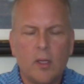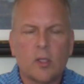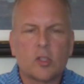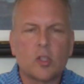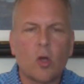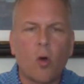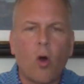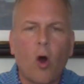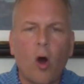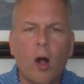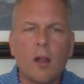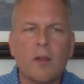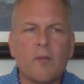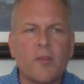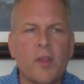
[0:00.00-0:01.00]
So,
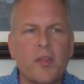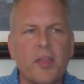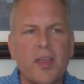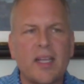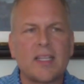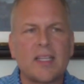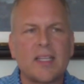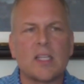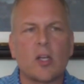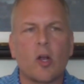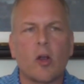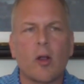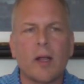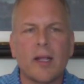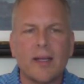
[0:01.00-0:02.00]
all of the things
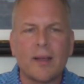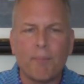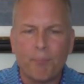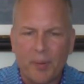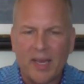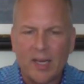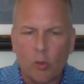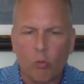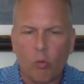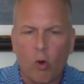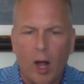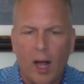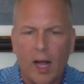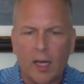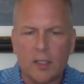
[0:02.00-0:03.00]
that are big
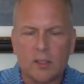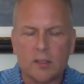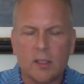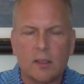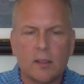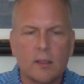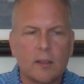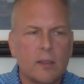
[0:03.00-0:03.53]
rocks